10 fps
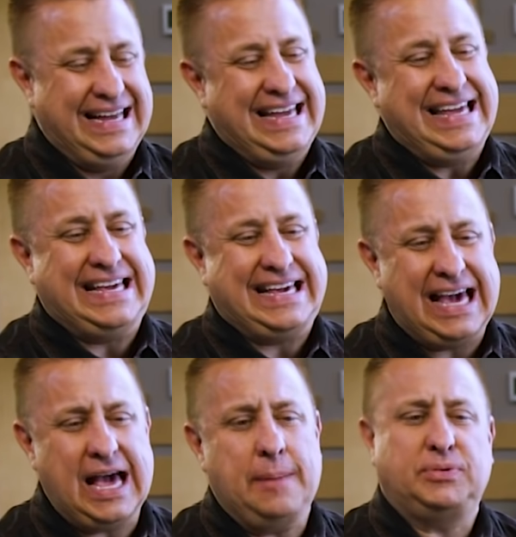he
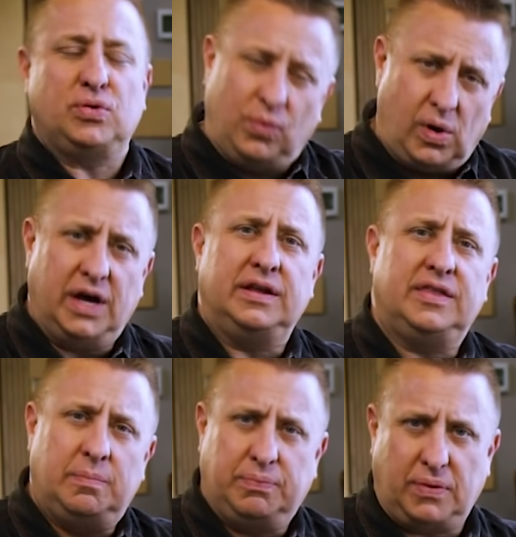kept one of
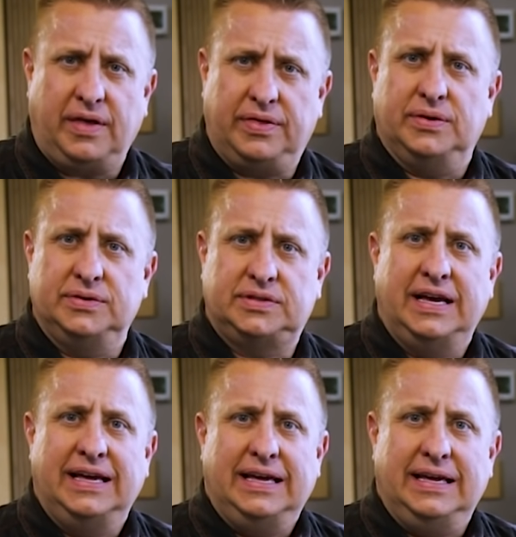the brothers
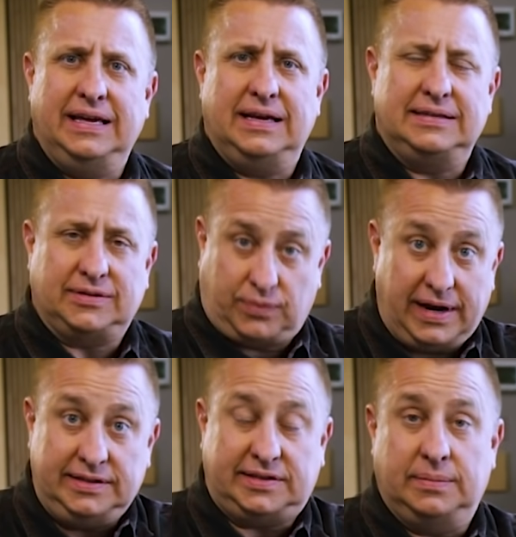as
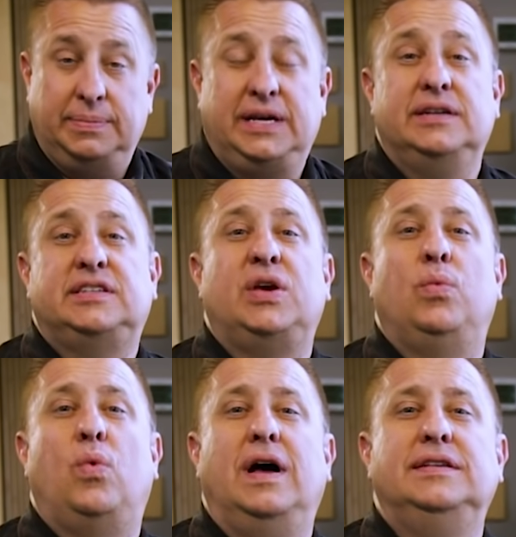ransom because he
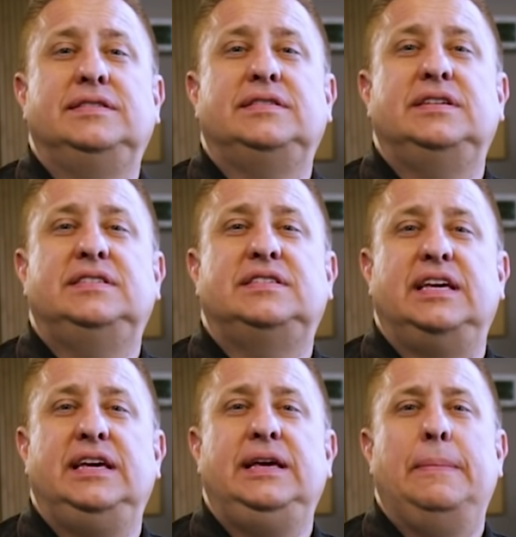wants to
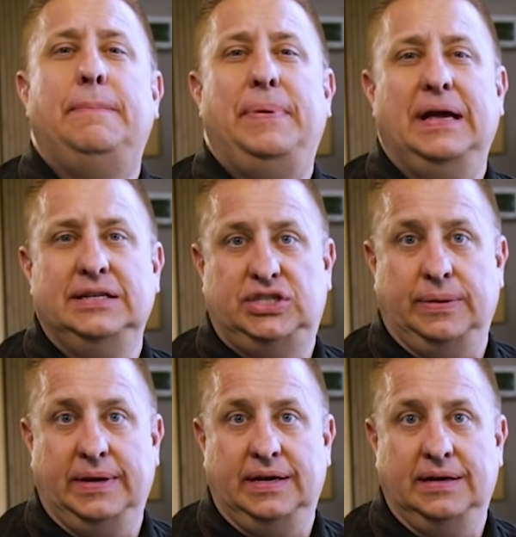see
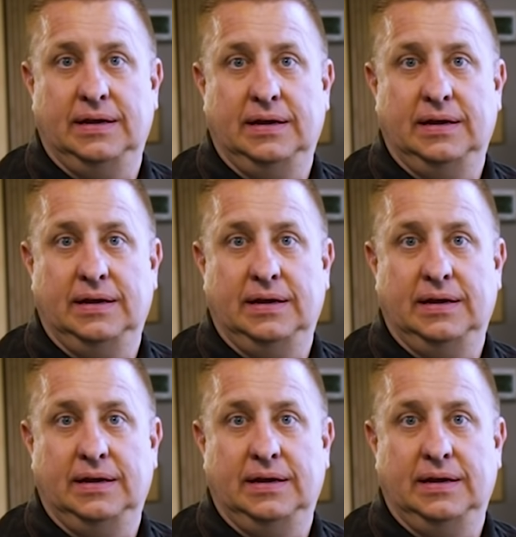Benjamin.